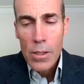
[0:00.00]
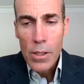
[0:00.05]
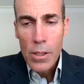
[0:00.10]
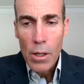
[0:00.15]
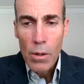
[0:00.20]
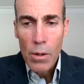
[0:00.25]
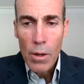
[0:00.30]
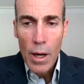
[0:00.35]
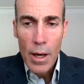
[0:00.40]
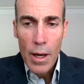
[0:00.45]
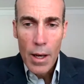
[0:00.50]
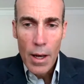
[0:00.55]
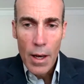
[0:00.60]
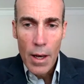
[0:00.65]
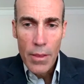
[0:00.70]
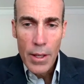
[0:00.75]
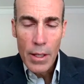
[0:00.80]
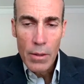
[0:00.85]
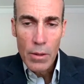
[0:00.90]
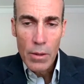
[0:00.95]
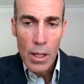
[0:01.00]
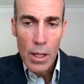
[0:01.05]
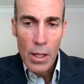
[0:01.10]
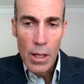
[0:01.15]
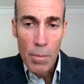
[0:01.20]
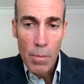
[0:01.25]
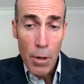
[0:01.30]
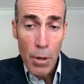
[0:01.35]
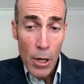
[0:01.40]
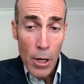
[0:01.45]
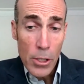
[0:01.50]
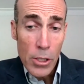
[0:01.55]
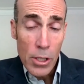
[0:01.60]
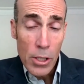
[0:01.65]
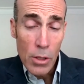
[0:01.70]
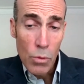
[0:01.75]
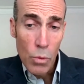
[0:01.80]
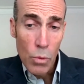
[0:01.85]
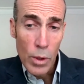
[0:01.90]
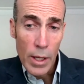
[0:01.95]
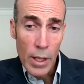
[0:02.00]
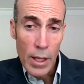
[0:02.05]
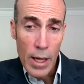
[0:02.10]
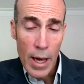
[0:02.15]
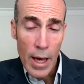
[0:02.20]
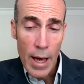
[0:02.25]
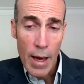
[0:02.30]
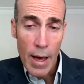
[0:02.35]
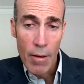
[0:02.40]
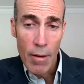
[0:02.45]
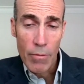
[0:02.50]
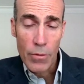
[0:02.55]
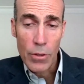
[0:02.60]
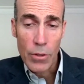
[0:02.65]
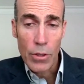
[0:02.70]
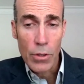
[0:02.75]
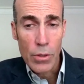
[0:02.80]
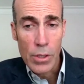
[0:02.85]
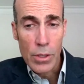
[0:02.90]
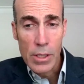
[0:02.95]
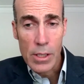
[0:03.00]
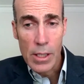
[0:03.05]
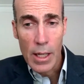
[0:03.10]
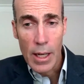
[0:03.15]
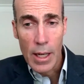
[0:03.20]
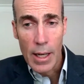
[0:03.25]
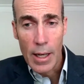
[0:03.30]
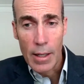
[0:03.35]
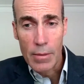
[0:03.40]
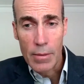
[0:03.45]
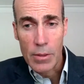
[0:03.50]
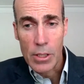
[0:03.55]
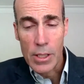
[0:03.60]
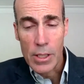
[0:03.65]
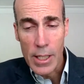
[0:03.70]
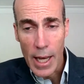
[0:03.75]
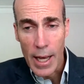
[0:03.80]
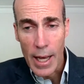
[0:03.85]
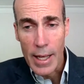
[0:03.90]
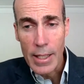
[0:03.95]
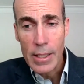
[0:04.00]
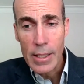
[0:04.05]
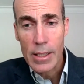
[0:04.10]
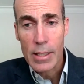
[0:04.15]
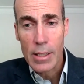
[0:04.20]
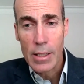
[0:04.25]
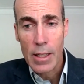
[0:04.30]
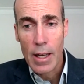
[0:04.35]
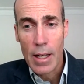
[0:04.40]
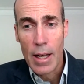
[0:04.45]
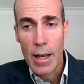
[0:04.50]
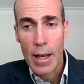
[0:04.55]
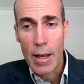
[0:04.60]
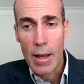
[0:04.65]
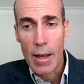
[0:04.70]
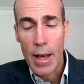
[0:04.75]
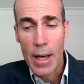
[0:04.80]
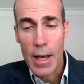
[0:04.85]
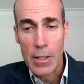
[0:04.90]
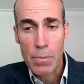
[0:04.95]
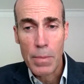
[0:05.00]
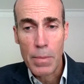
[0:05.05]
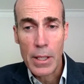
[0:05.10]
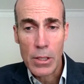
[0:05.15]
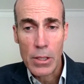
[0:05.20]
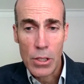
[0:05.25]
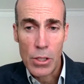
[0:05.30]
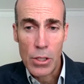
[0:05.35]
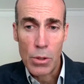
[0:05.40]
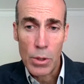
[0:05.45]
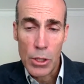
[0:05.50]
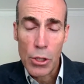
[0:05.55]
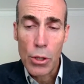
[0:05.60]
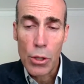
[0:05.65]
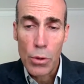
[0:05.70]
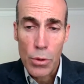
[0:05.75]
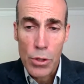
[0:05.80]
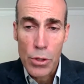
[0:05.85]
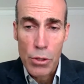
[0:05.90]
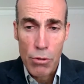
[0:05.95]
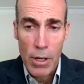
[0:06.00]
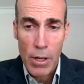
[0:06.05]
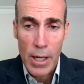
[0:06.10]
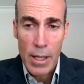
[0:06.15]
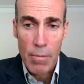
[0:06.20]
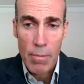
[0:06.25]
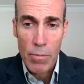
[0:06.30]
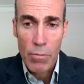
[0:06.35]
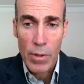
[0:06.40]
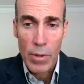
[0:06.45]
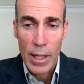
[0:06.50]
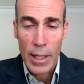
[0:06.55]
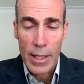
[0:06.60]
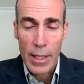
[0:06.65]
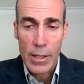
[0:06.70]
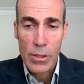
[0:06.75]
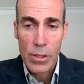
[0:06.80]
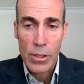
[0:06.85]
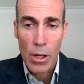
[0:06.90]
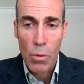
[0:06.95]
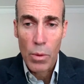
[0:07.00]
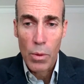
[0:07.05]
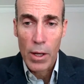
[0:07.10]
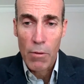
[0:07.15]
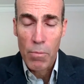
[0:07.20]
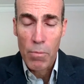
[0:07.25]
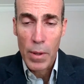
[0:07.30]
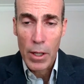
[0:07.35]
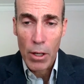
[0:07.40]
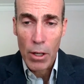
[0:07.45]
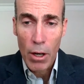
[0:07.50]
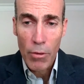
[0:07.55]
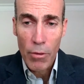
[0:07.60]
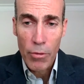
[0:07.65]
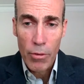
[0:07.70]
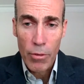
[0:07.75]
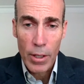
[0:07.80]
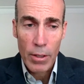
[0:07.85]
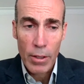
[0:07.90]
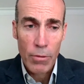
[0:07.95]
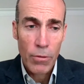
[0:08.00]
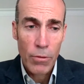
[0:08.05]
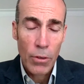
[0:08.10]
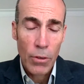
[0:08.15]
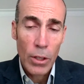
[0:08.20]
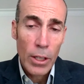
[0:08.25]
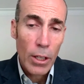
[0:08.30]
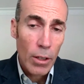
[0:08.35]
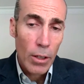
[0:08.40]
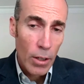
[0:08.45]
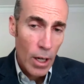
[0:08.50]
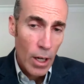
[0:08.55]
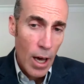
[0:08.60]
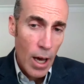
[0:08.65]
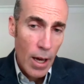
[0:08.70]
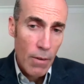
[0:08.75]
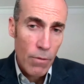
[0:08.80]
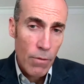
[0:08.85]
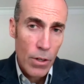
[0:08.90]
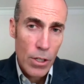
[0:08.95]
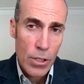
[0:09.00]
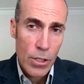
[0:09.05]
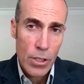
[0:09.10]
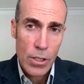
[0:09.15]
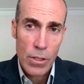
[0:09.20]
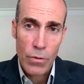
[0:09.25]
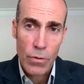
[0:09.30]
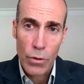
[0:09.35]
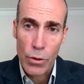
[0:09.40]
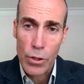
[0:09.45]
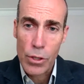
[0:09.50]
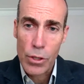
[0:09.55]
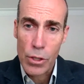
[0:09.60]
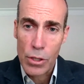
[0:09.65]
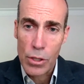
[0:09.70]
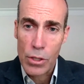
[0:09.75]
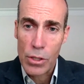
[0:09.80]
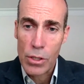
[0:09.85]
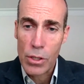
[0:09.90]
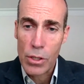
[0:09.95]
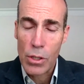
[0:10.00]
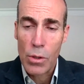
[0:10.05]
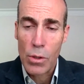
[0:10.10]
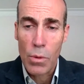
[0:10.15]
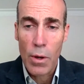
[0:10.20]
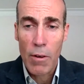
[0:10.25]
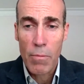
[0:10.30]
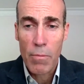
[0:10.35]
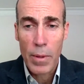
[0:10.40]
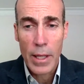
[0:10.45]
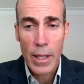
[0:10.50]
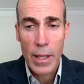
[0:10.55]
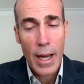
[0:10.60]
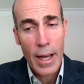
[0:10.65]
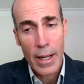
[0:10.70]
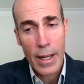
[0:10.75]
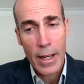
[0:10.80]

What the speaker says: So I think the approach that we have used to date has been to do a two-stream, really. So we've been offering fully online versions for students who have been